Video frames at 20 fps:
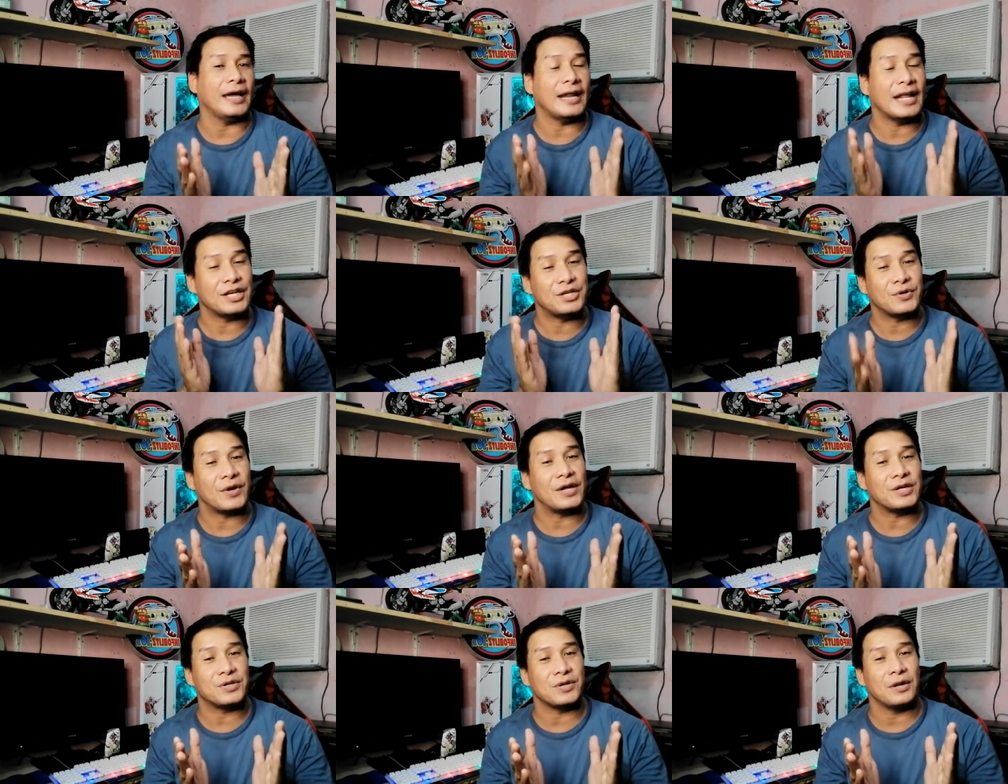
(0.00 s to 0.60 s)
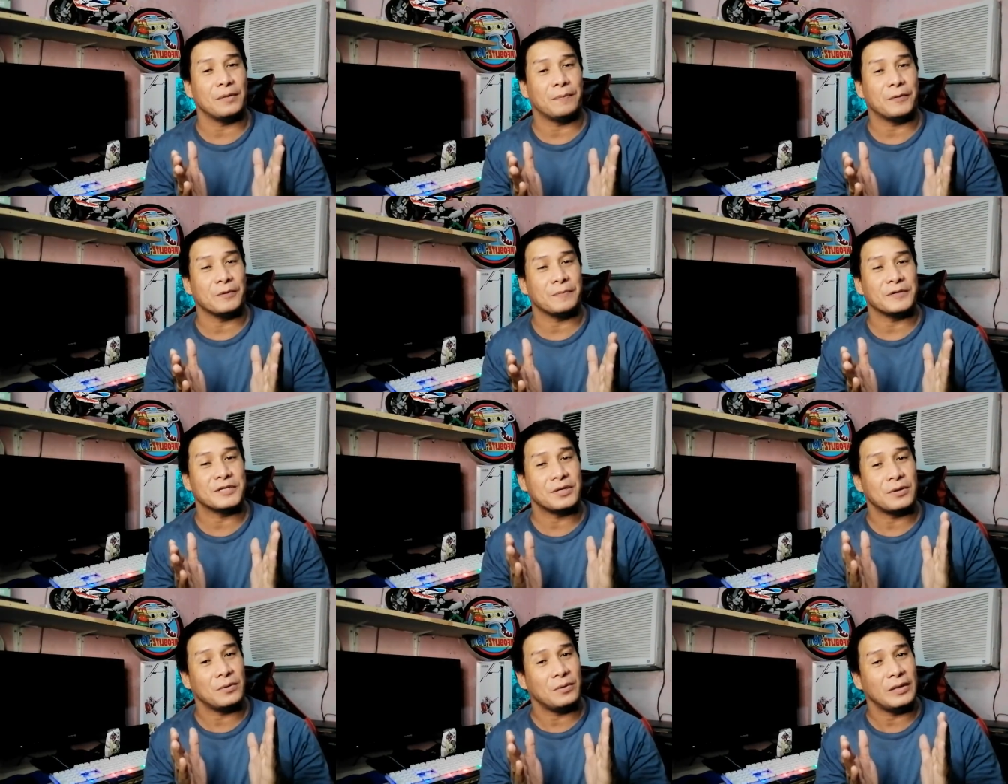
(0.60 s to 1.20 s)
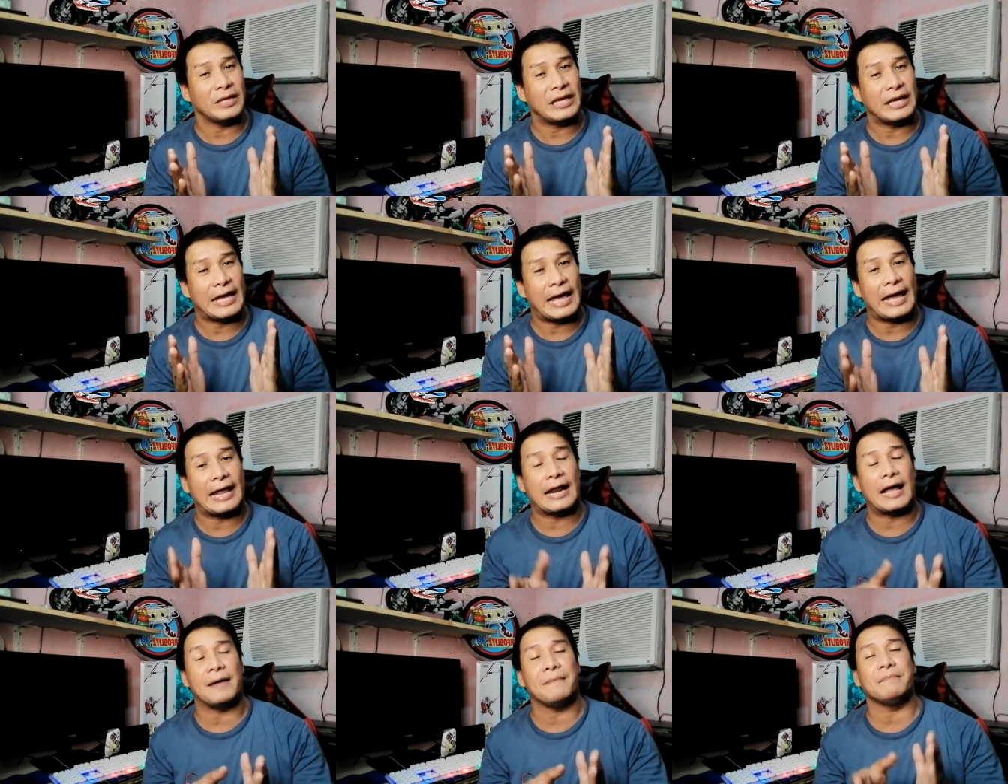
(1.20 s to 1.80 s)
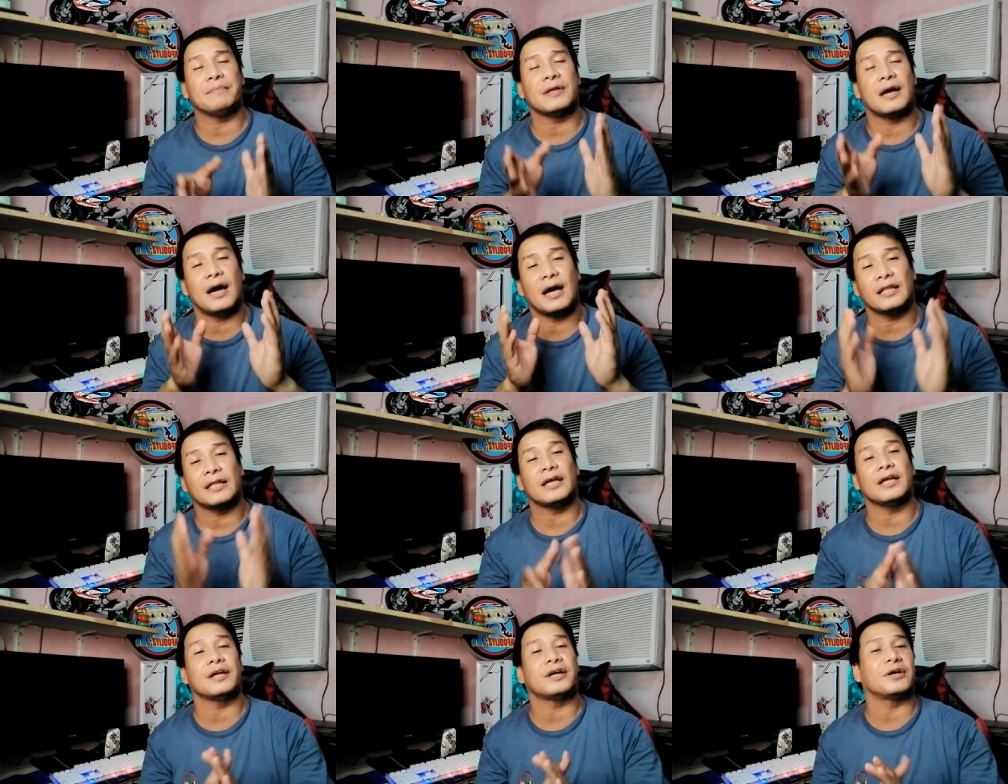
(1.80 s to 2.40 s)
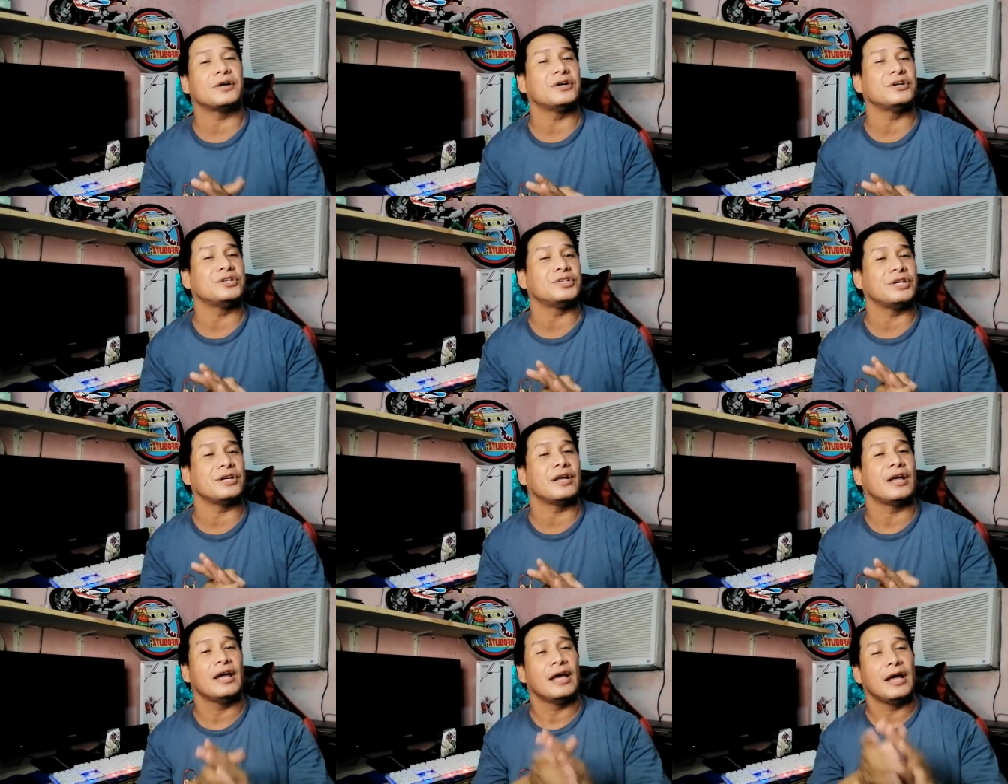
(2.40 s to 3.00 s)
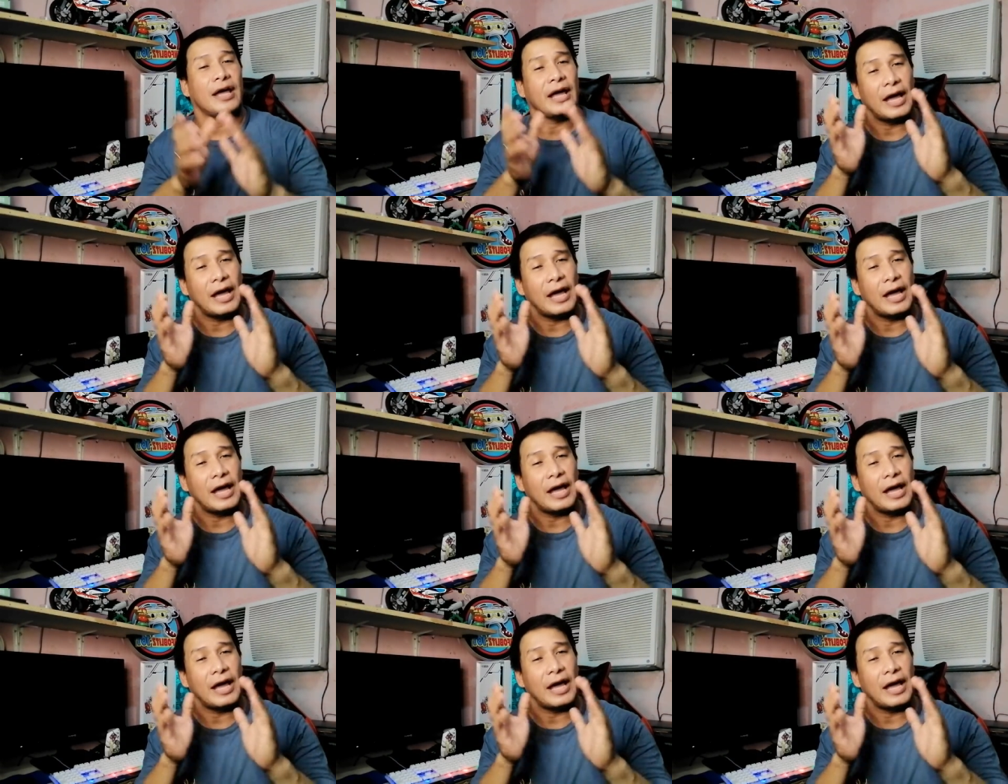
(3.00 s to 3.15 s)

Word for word: and educational purpose only and I'm not encouraging